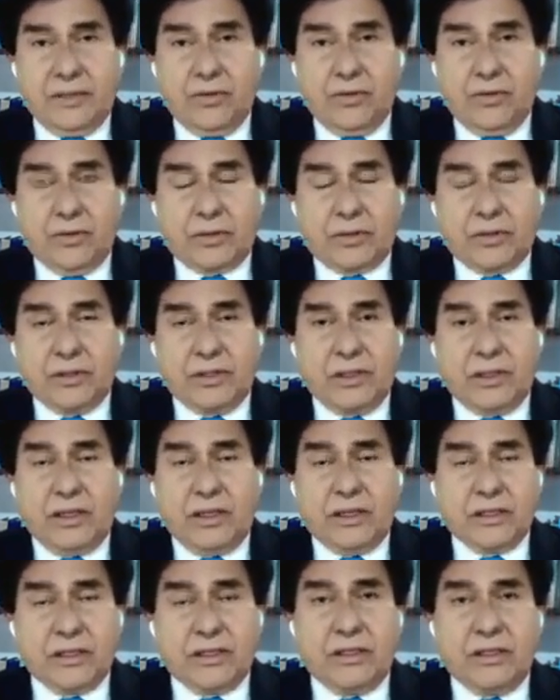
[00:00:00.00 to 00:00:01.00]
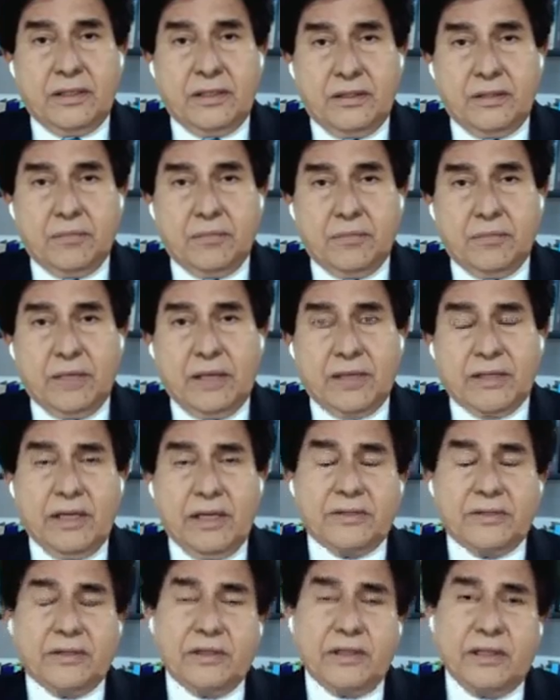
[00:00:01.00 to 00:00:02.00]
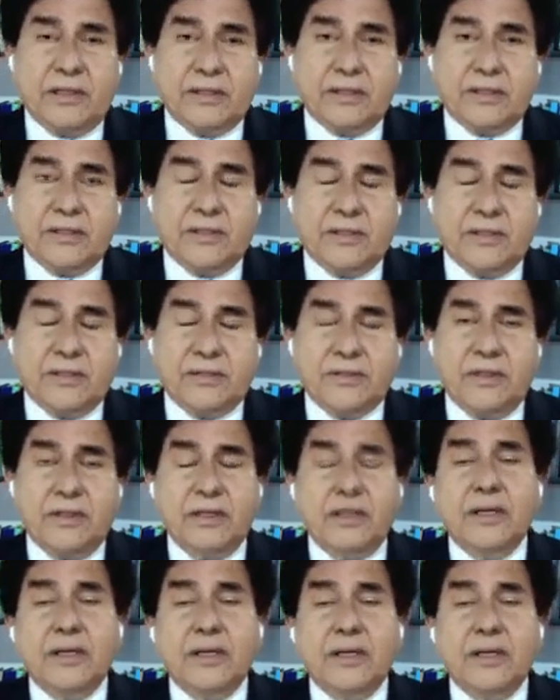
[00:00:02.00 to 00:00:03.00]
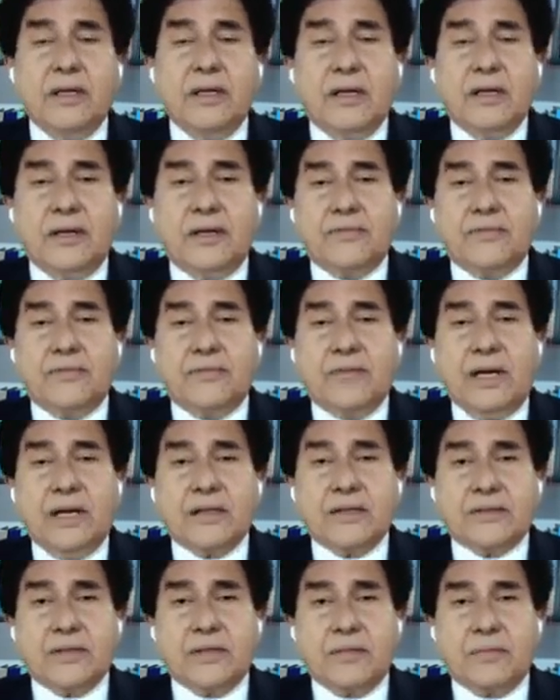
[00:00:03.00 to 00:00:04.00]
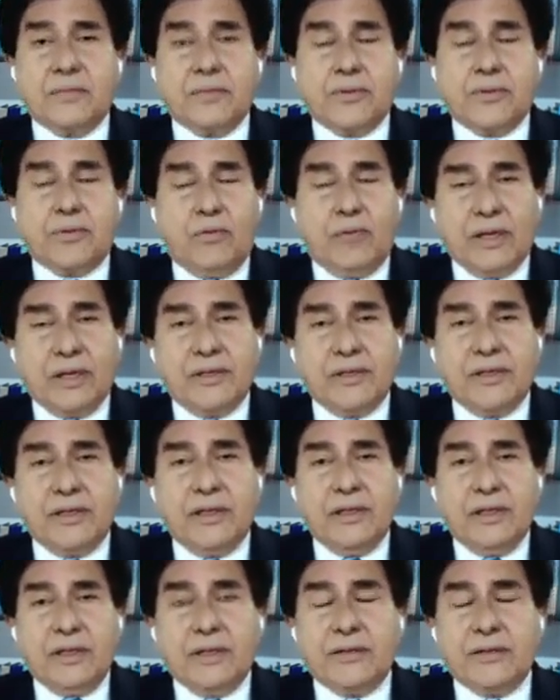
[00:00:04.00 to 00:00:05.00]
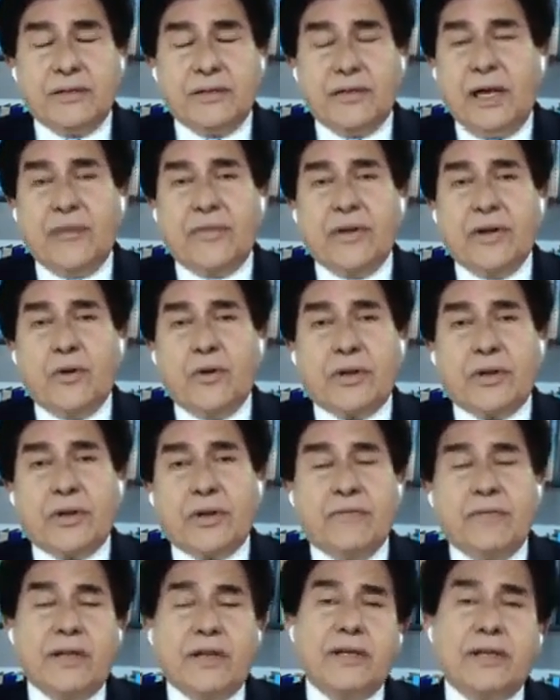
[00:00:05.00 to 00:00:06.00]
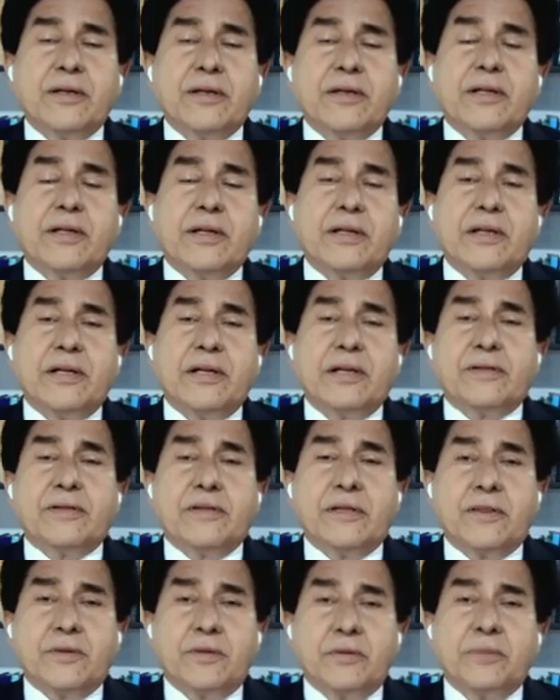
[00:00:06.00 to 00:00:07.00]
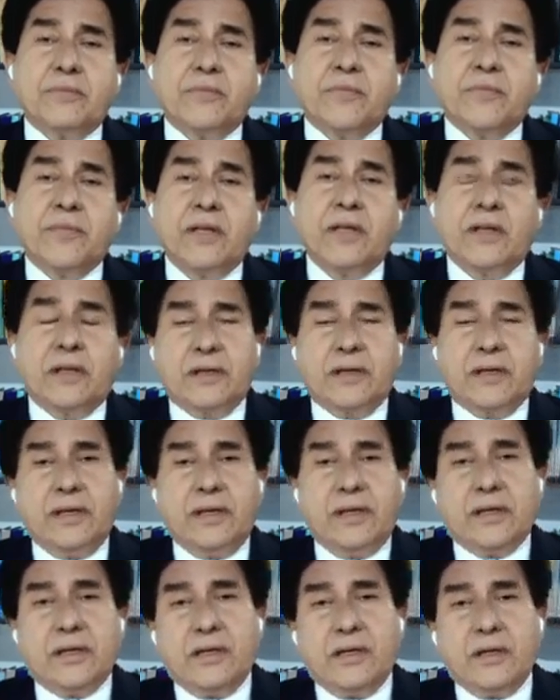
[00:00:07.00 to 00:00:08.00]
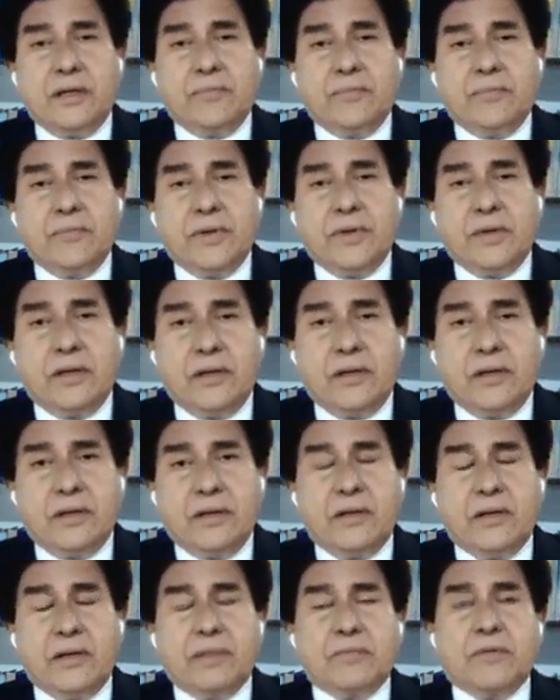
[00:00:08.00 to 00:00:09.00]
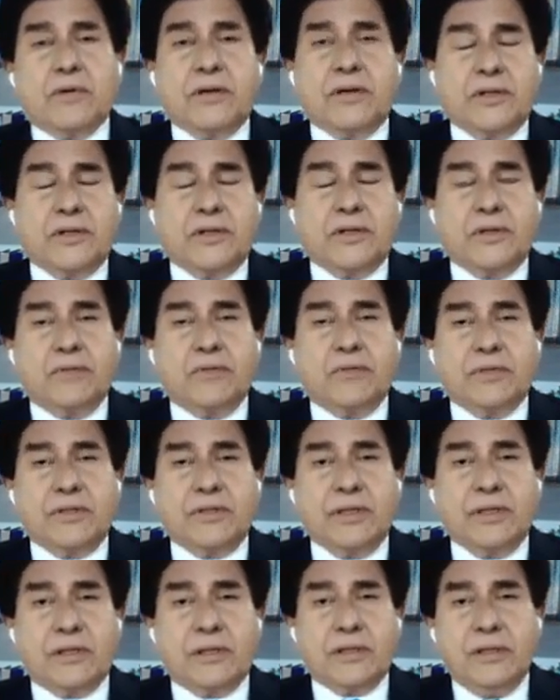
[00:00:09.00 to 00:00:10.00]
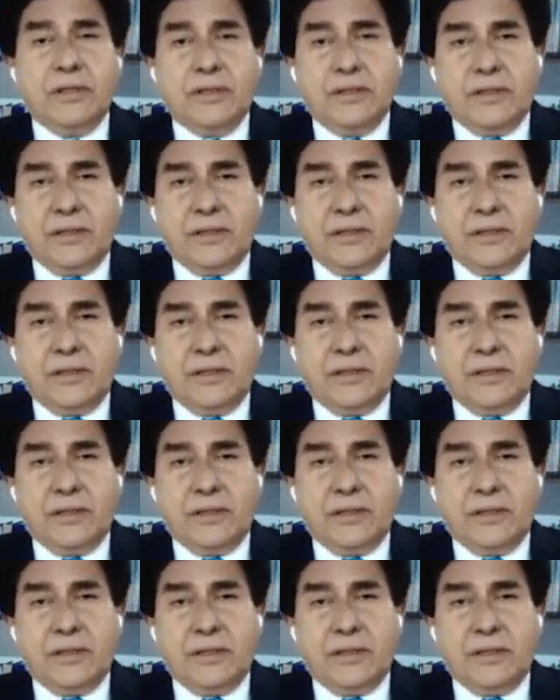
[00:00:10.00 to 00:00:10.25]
the doctor or the blood relation that is a sister, if that is provided, then they don't have anything to really continue with their